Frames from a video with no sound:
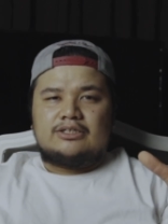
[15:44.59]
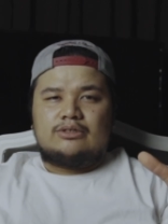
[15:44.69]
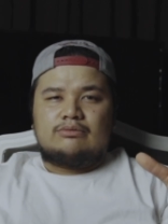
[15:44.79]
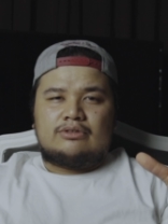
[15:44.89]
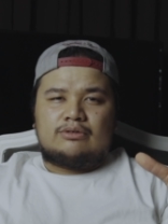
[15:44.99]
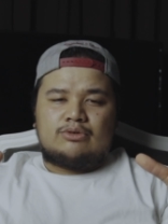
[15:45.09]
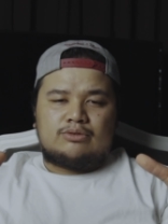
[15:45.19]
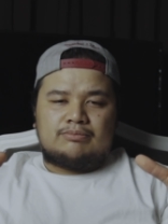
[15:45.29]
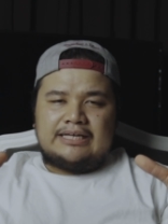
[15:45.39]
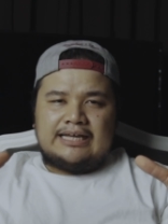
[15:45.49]
you there
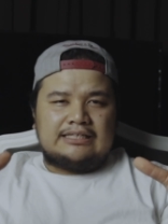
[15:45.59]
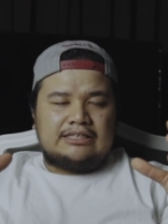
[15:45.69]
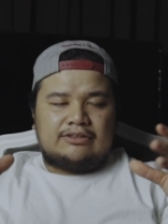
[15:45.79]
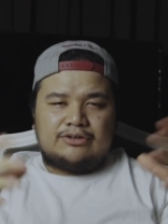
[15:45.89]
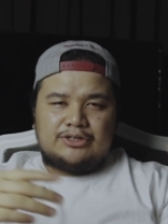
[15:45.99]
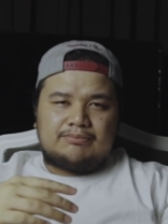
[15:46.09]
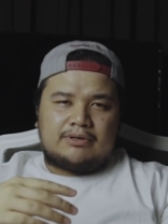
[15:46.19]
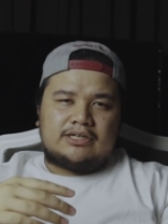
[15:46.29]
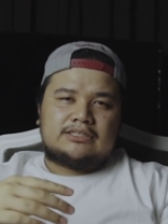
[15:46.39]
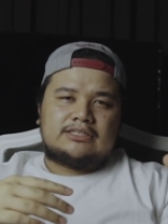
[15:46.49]
won't be any third
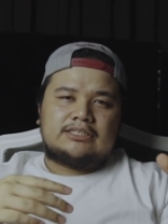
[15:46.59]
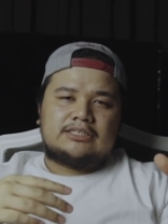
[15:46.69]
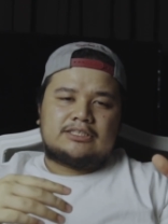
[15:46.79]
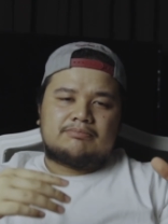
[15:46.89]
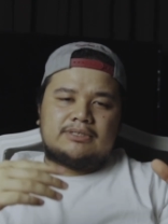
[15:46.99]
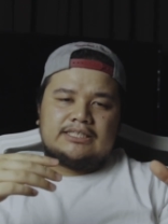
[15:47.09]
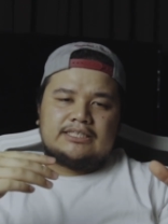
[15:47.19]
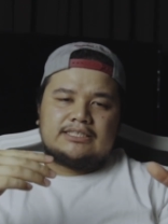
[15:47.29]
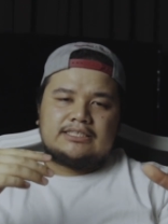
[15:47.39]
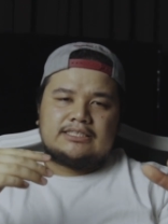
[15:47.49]
parties, but
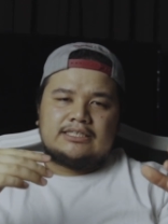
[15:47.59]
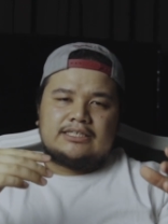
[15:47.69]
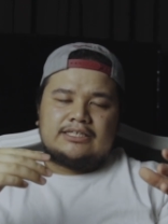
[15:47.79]
it's